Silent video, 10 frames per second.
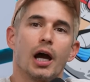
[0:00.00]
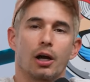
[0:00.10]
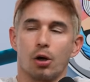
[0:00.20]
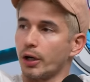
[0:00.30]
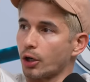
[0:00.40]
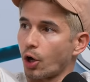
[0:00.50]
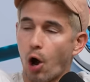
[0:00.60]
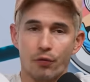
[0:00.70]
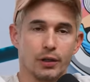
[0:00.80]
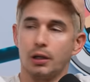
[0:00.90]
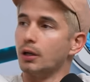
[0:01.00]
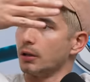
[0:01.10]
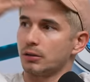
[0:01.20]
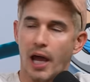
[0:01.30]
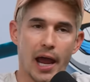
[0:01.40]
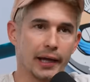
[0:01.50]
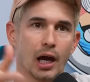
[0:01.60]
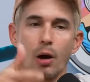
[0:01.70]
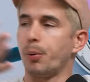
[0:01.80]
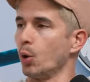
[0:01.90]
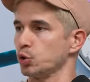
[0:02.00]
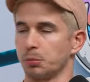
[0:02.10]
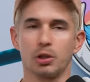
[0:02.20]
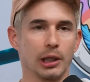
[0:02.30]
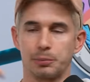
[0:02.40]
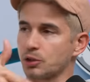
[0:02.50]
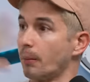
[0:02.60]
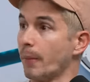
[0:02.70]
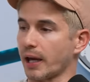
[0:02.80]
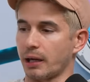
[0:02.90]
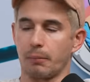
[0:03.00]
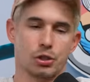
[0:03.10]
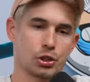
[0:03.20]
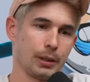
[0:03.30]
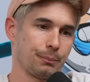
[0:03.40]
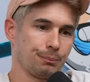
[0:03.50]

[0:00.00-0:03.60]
I go get a coffee hang out, post some clips, come back, get my shit.